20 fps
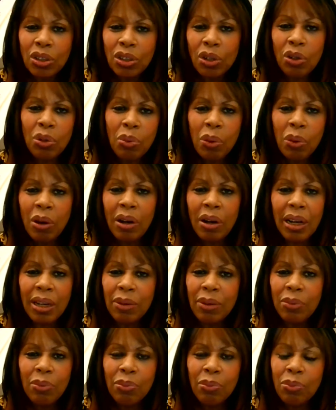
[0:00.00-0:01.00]
not
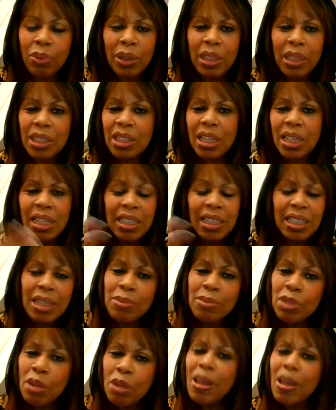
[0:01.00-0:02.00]
quite with his. He
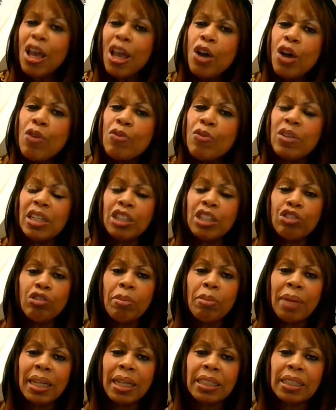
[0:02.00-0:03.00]
seems to be overly
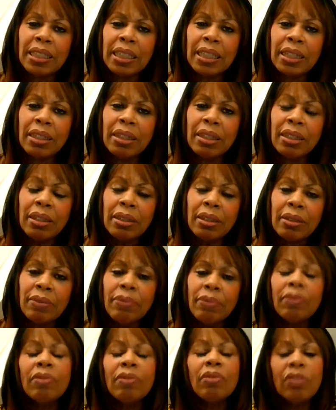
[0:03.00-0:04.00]
dramatic.
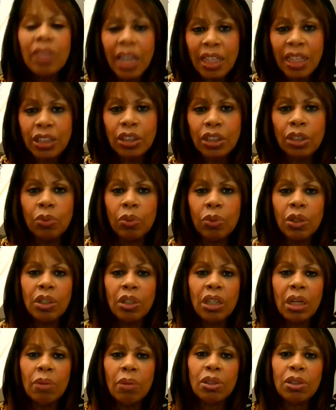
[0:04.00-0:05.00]
That's the
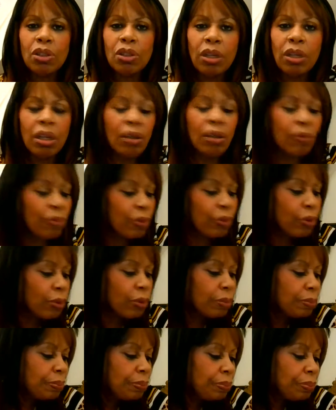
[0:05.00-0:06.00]
word I was looking for.
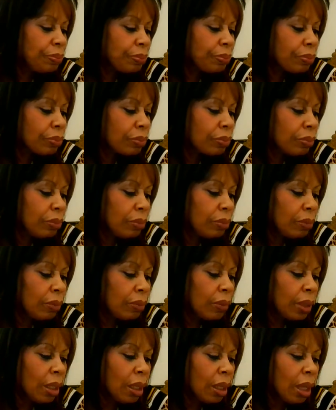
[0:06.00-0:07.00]

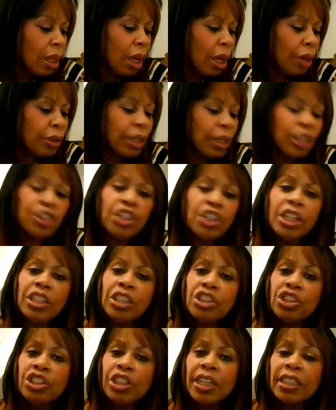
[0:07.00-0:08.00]
Okay, Chad
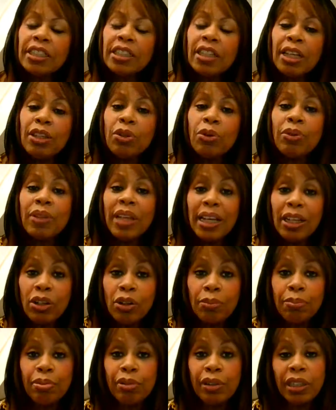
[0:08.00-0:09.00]
and Jess, I thought they
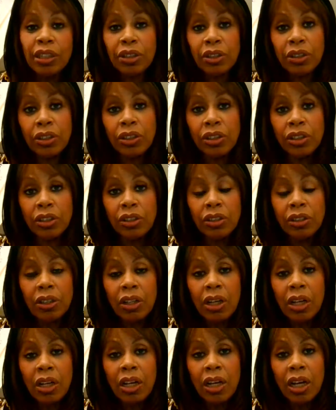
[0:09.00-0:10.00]
looked pretty good
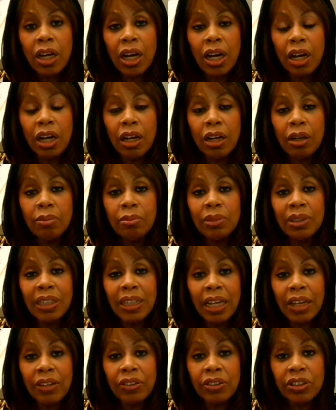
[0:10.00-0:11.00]
um,
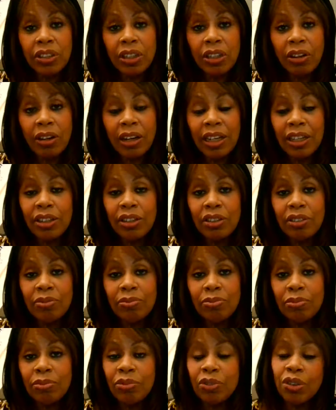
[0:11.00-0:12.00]
together tonight.
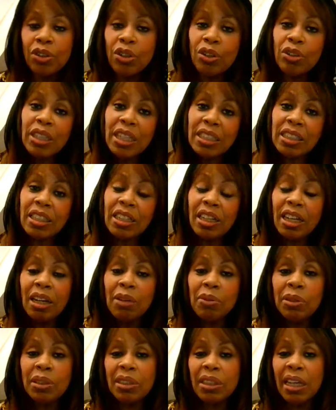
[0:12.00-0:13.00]
You know, yesterday I
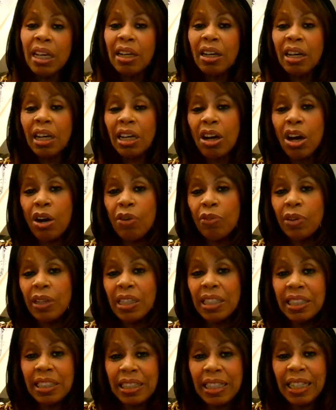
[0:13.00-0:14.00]
was saying I can't
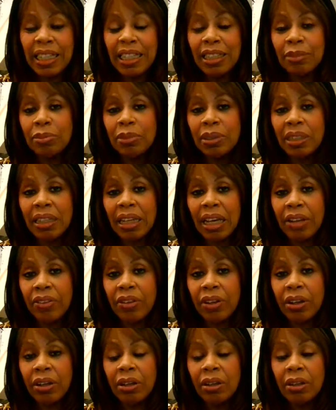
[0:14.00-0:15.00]
really see them
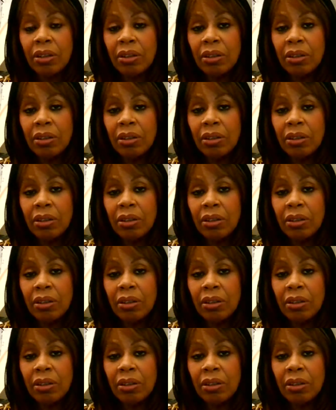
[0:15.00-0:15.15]
together